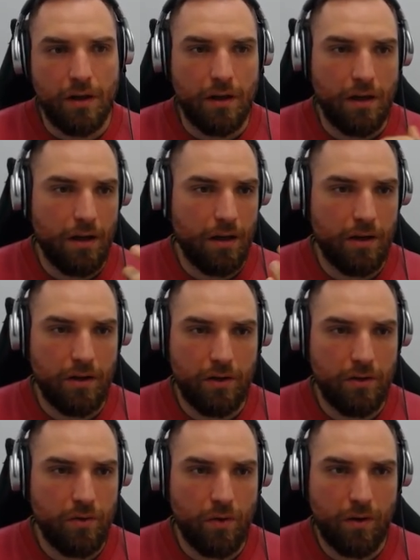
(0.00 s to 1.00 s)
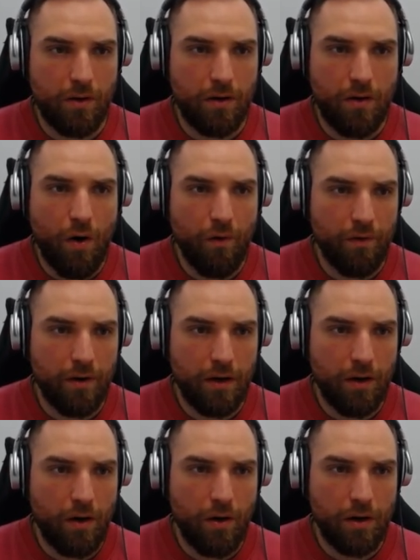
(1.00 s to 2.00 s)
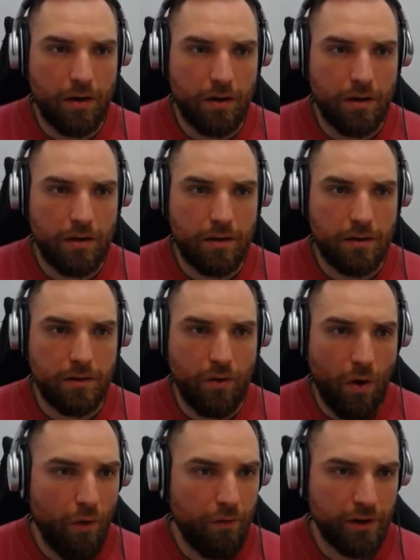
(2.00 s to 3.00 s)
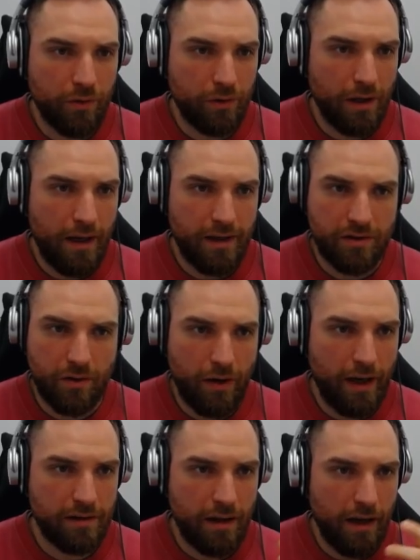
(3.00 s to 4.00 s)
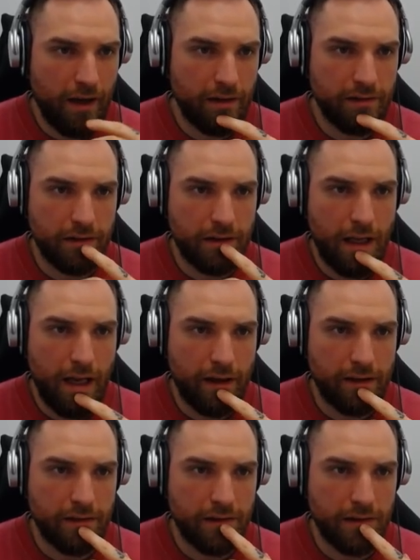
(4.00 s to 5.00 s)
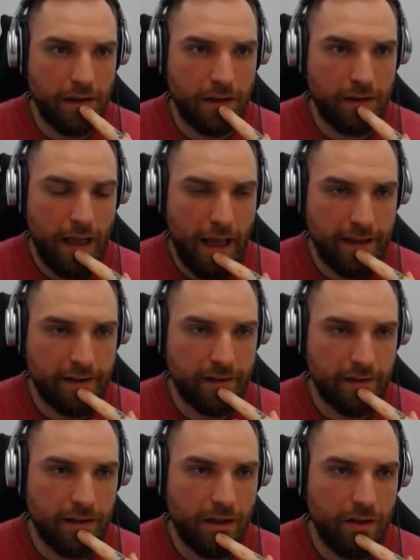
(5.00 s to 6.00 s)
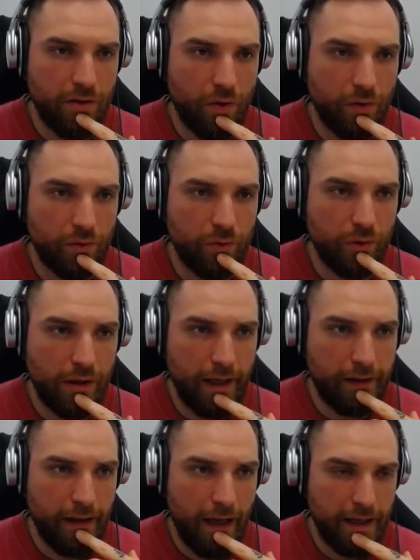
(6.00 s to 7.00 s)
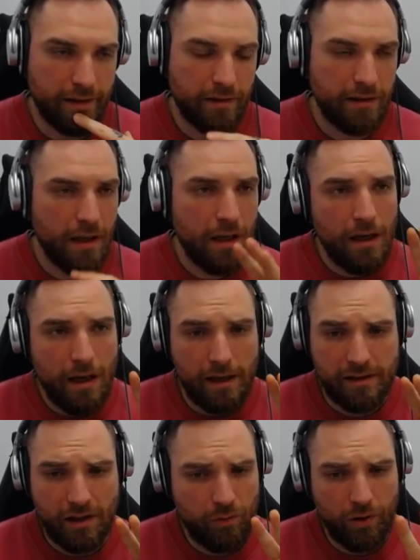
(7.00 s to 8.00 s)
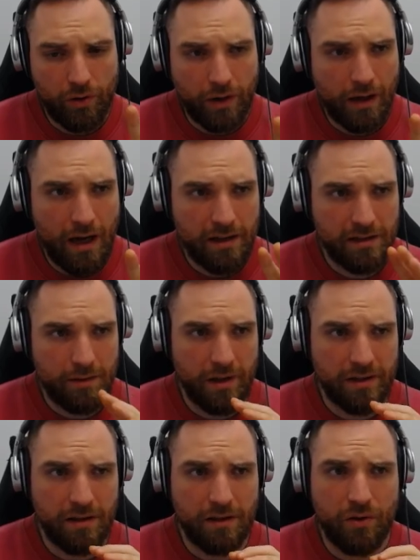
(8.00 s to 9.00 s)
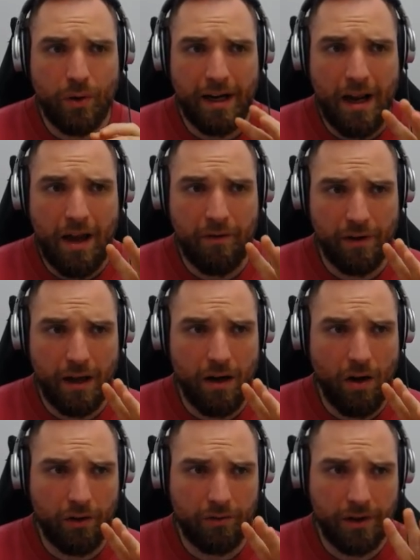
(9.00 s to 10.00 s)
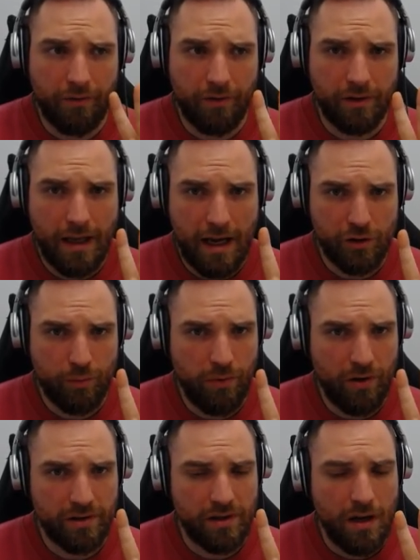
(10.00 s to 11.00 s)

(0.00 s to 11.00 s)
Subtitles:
your overdue tasks, your next tasks, your today tasks, etc. You can customize it. You can have a lot of different dashboards